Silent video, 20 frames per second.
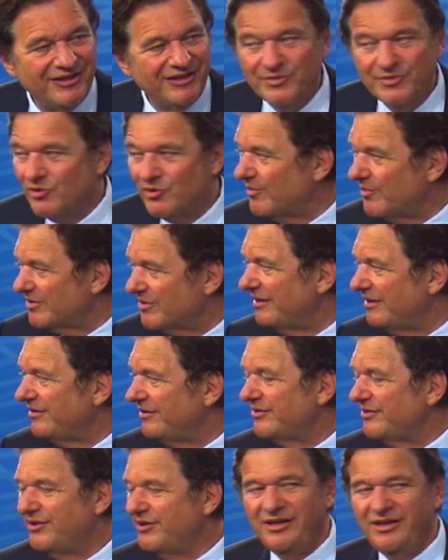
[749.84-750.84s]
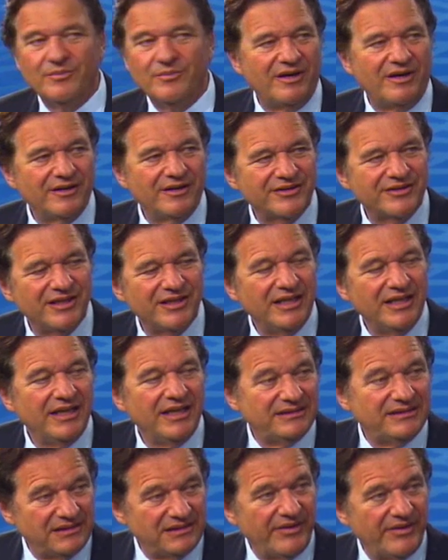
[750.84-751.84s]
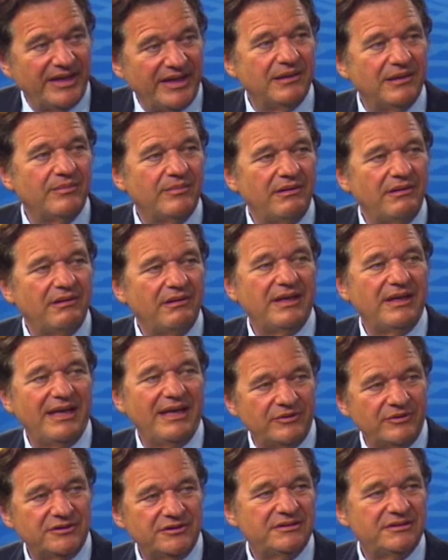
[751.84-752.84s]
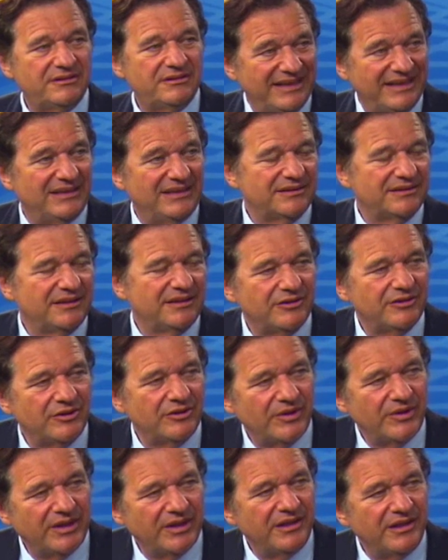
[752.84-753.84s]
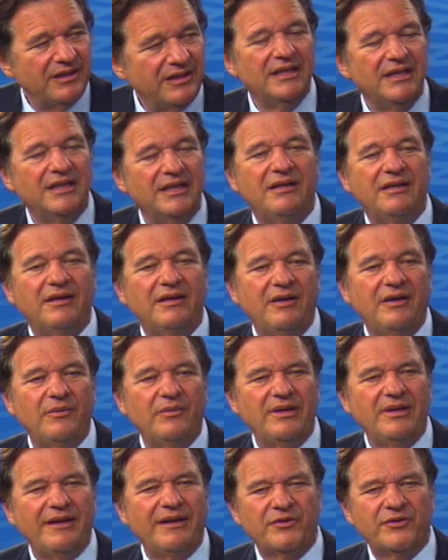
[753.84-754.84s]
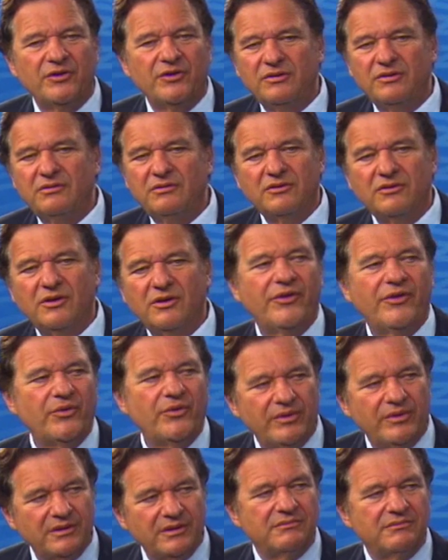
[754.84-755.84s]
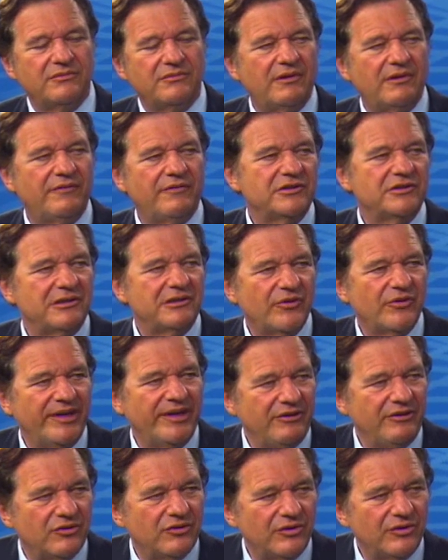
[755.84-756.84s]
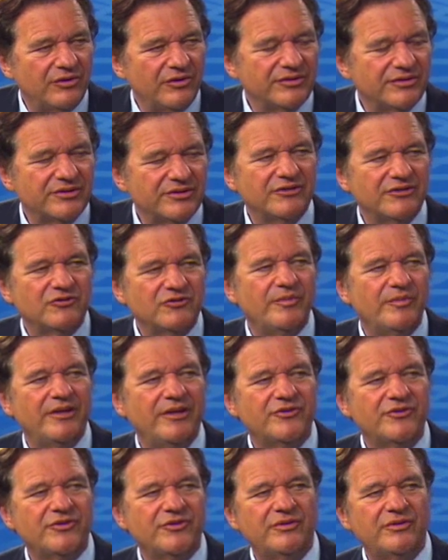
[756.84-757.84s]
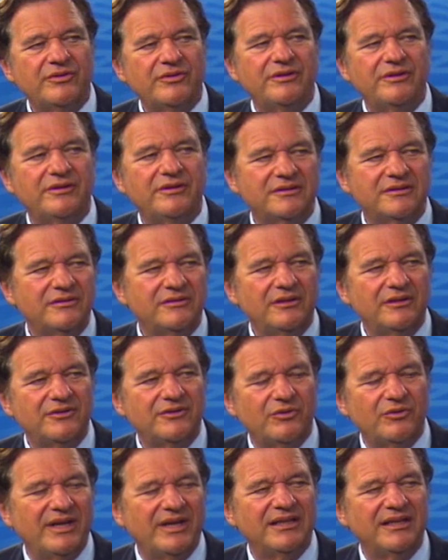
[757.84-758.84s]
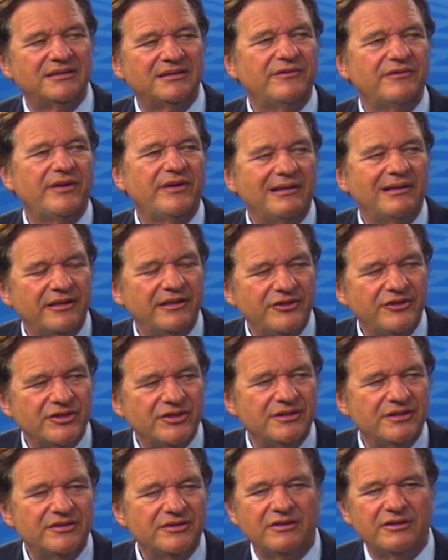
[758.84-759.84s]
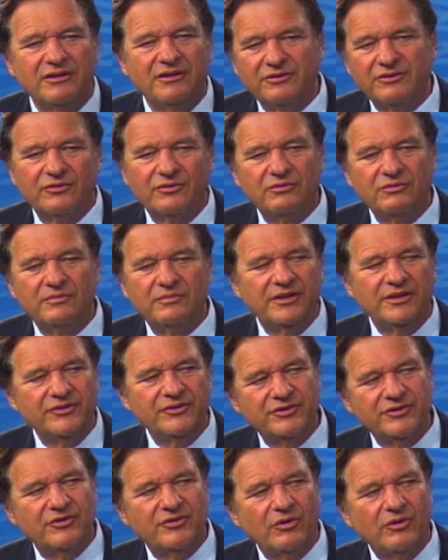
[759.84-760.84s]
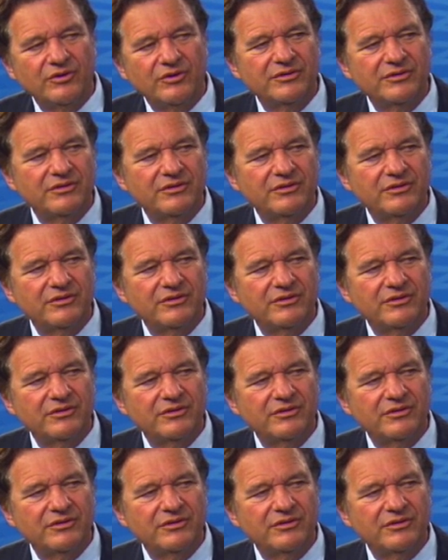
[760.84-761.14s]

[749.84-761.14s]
Absorb stent is CE marked, it's available. Abbott sells it already. We have to go through an official training course just to make sure it's not too calcified lesions and not too much torque